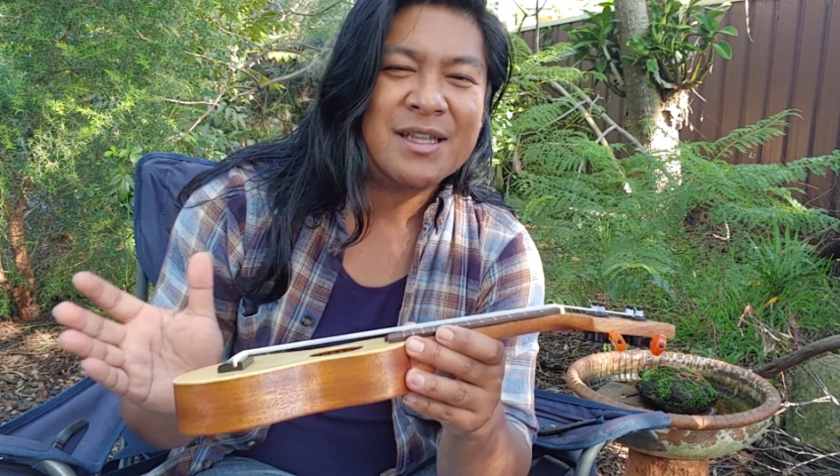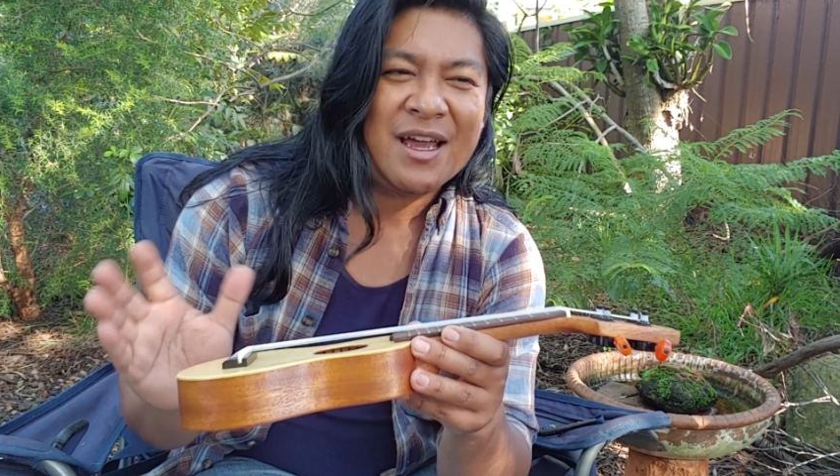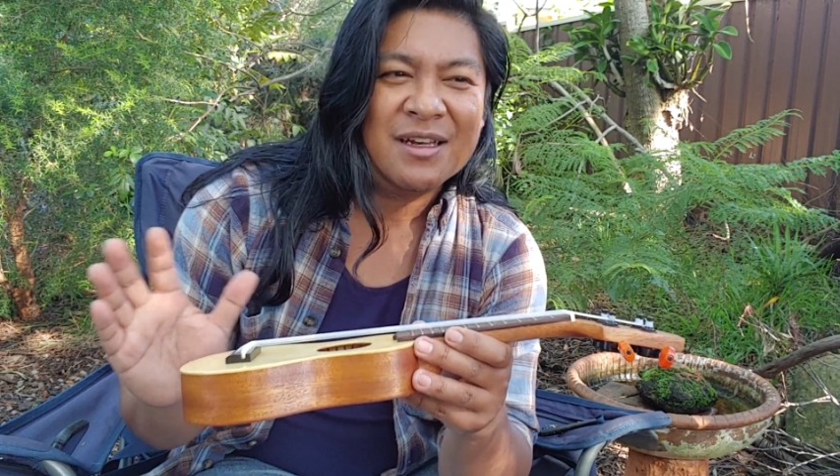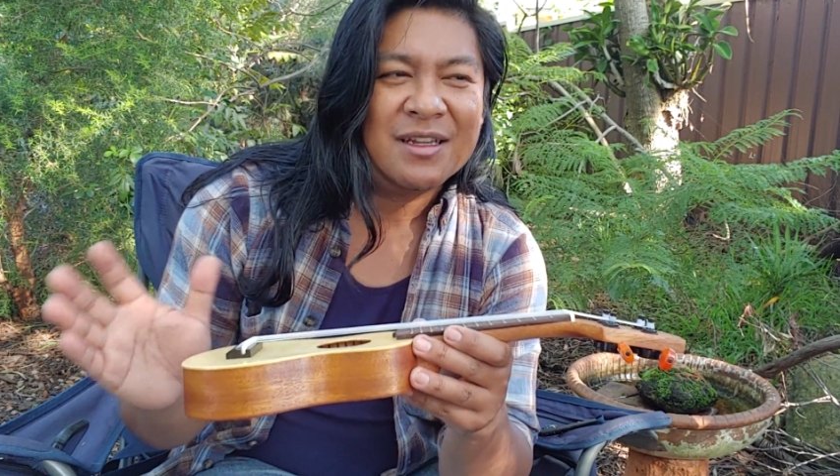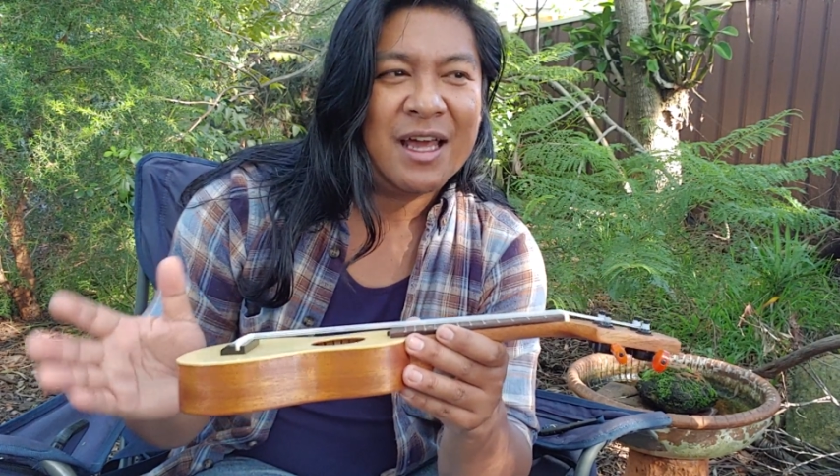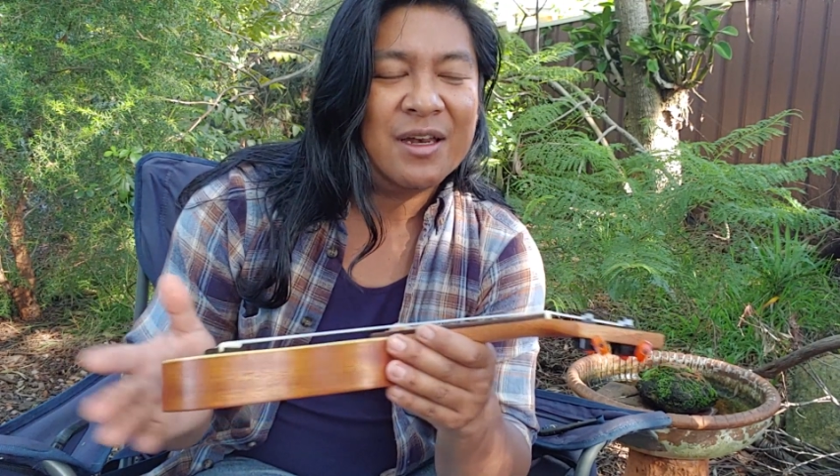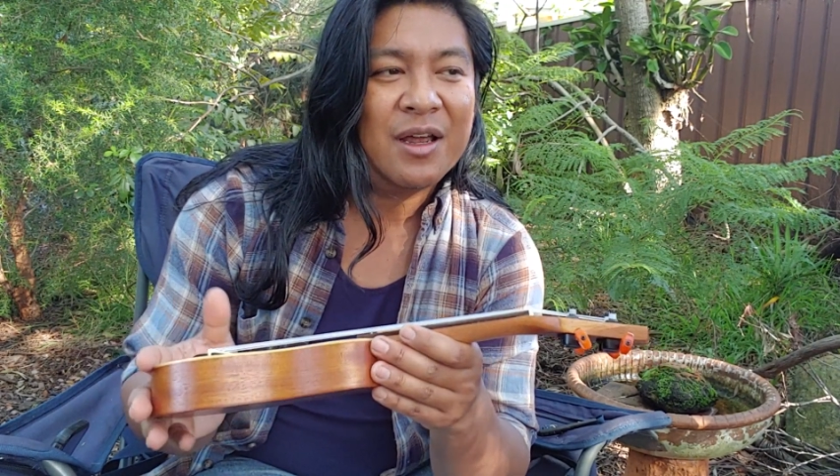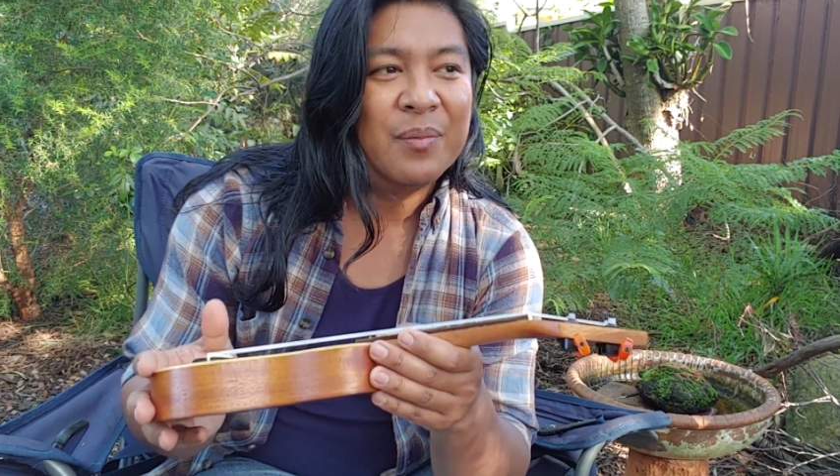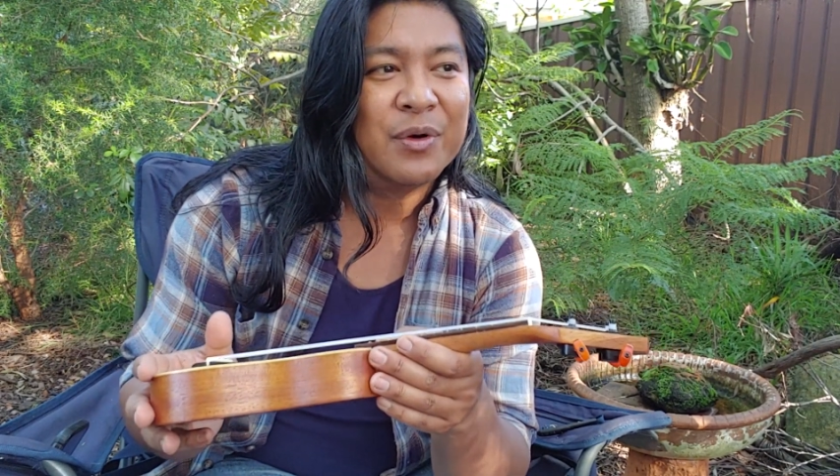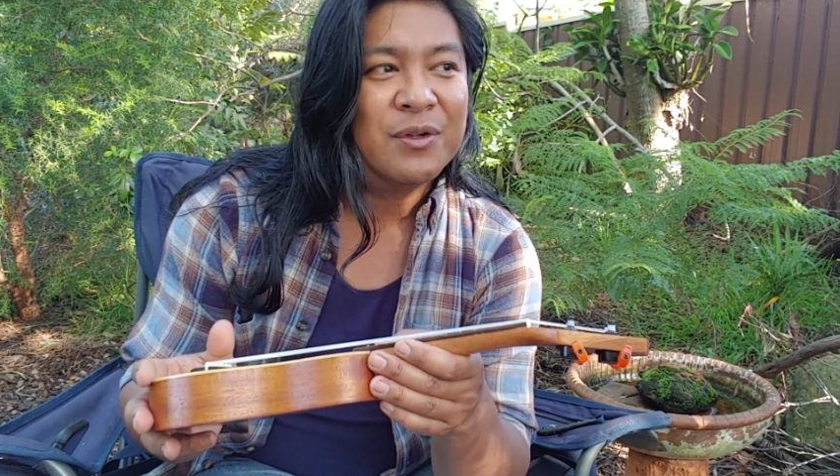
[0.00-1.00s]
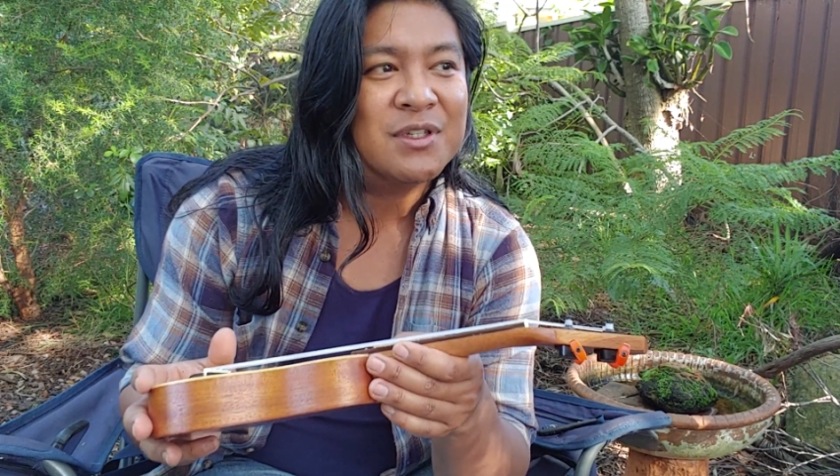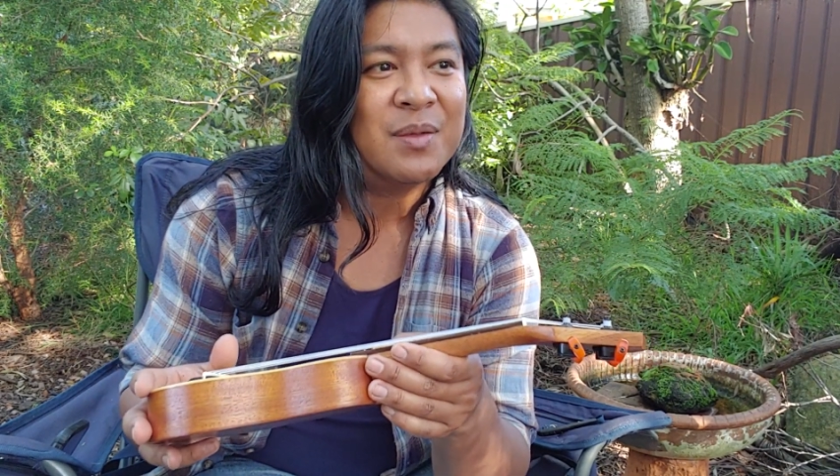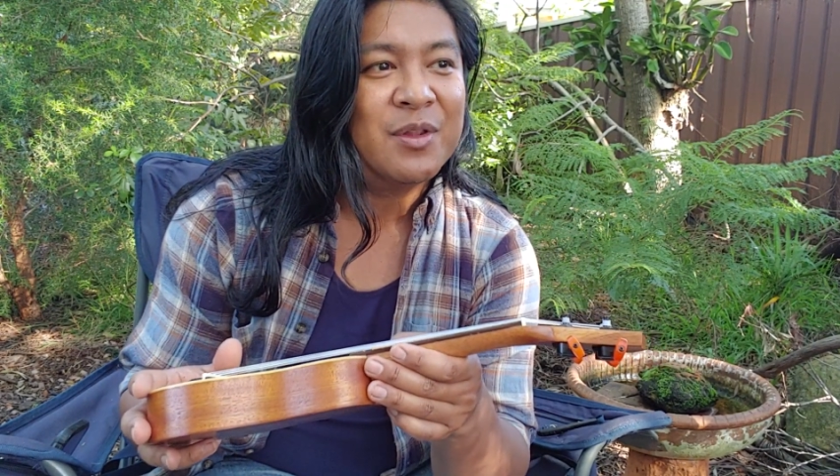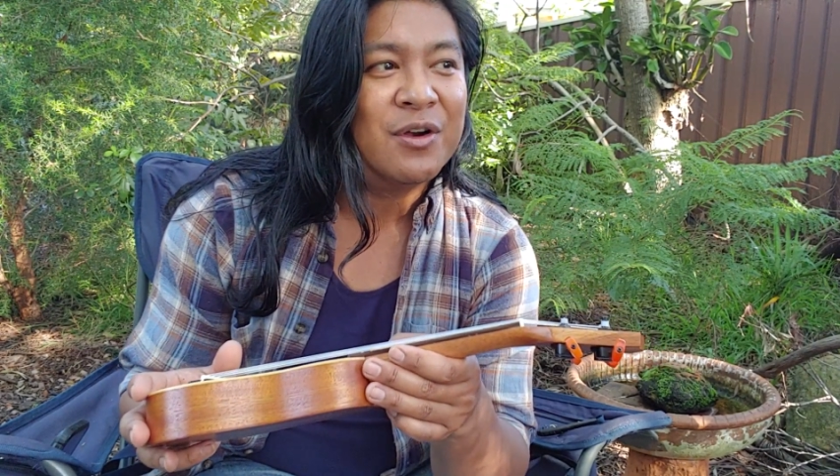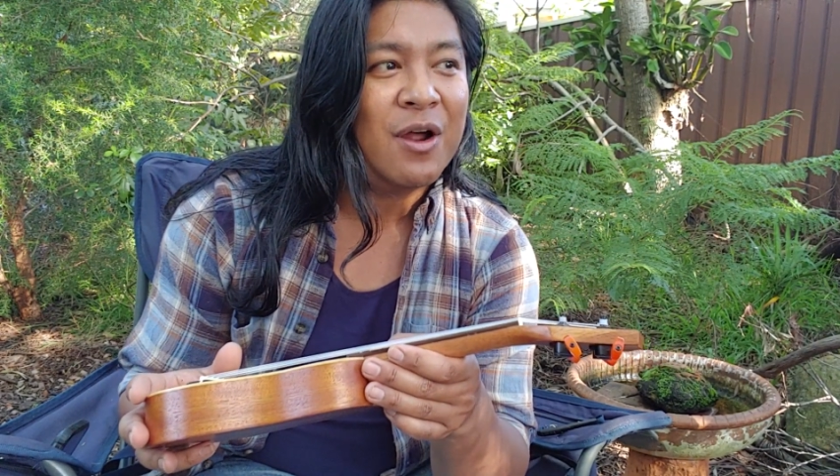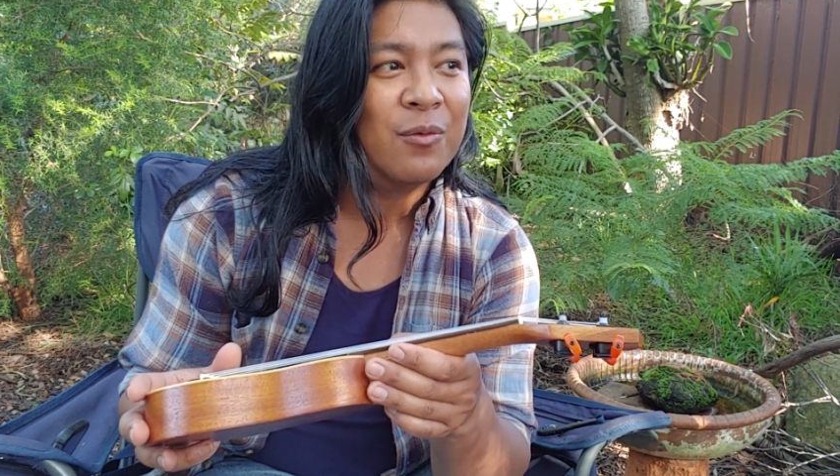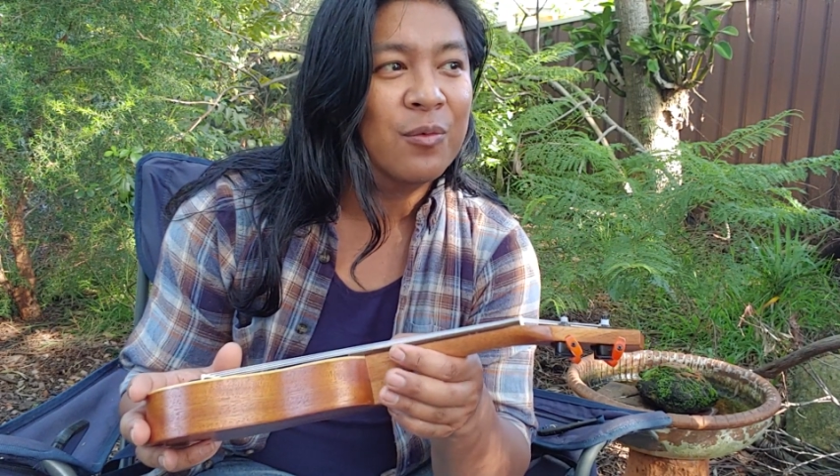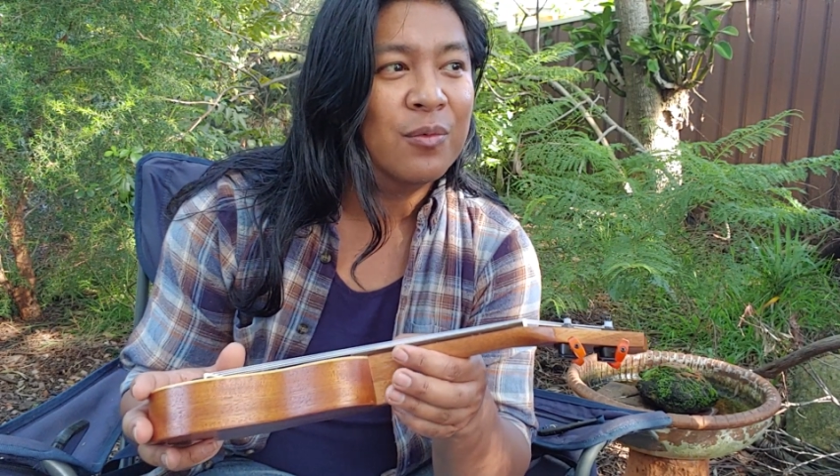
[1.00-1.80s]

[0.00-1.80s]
that produce them, and they're not